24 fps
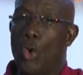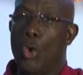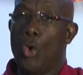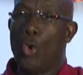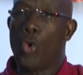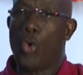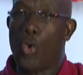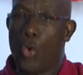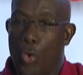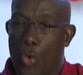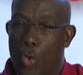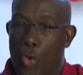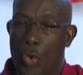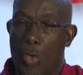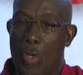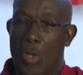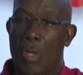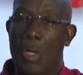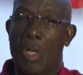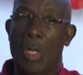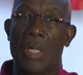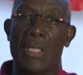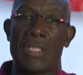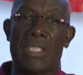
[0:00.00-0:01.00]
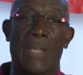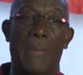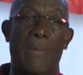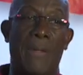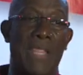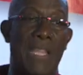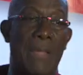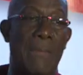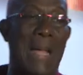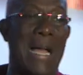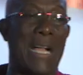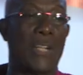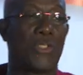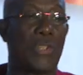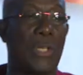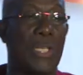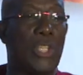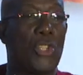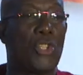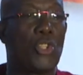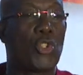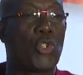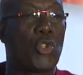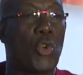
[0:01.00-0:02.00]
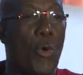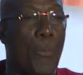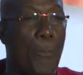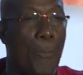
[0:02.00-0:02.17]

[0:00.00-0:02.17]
who, some of them actually took